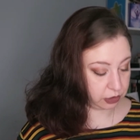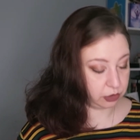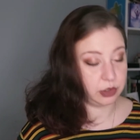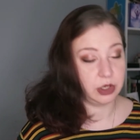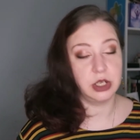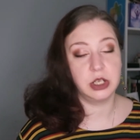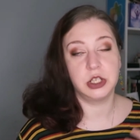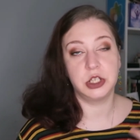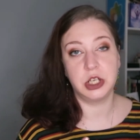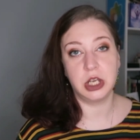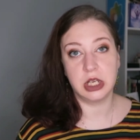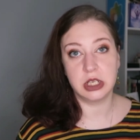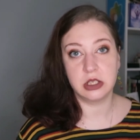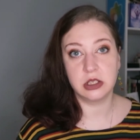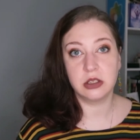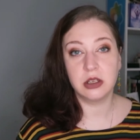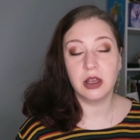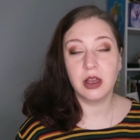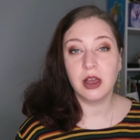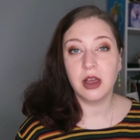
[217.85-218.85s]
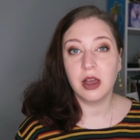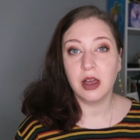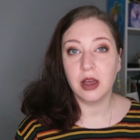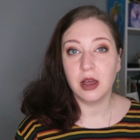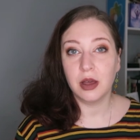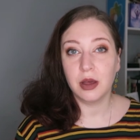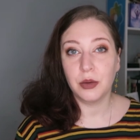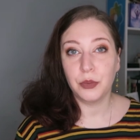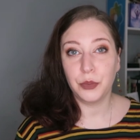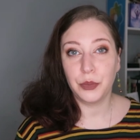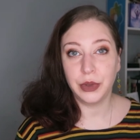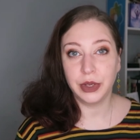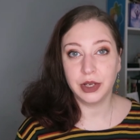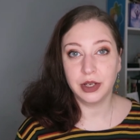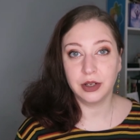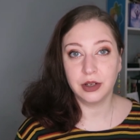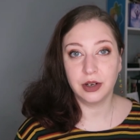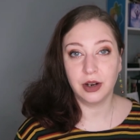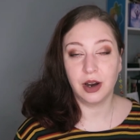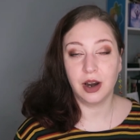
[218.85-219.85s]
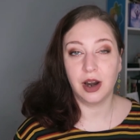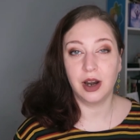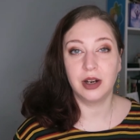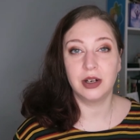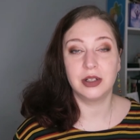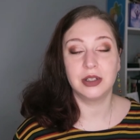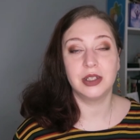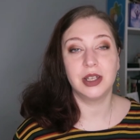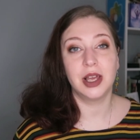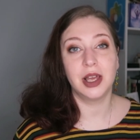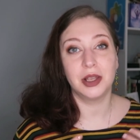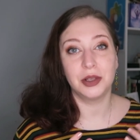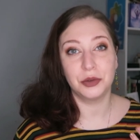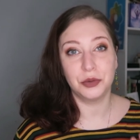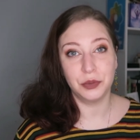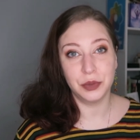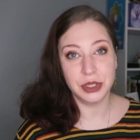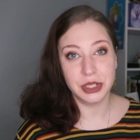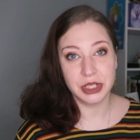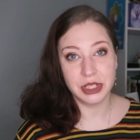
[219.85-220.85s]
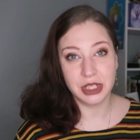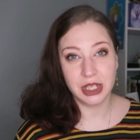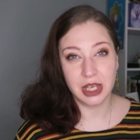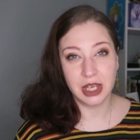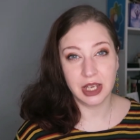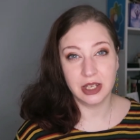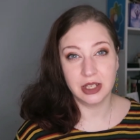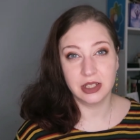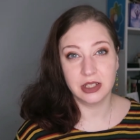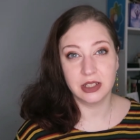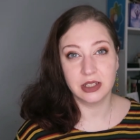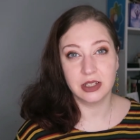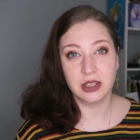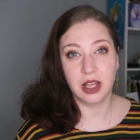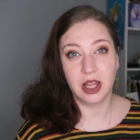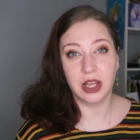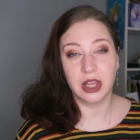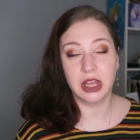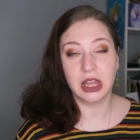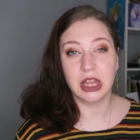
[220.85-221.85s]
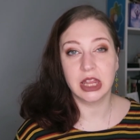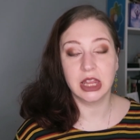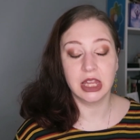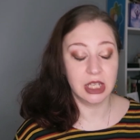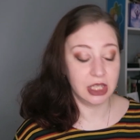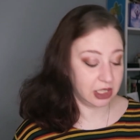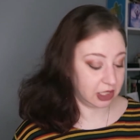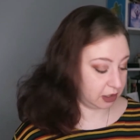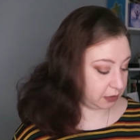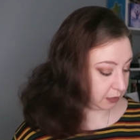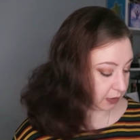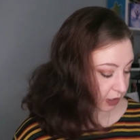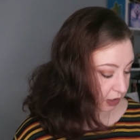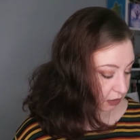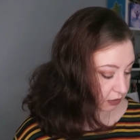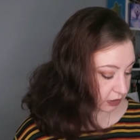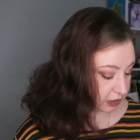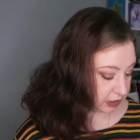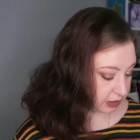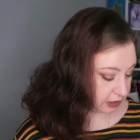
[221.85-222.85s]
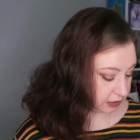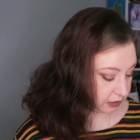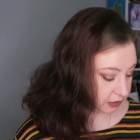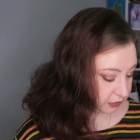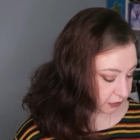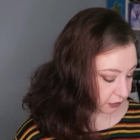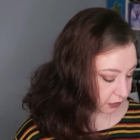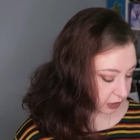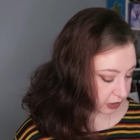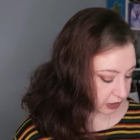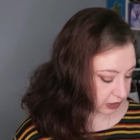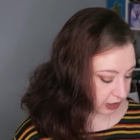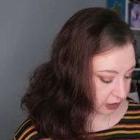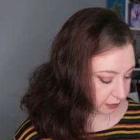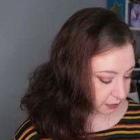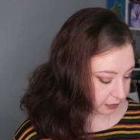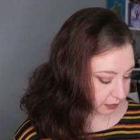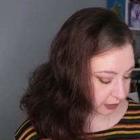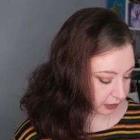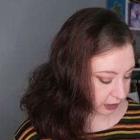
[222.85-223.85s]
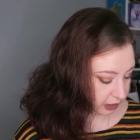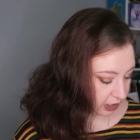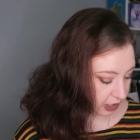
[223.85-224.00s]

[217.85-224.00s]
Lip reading: You can just pick a card and meditate and think about this. For example,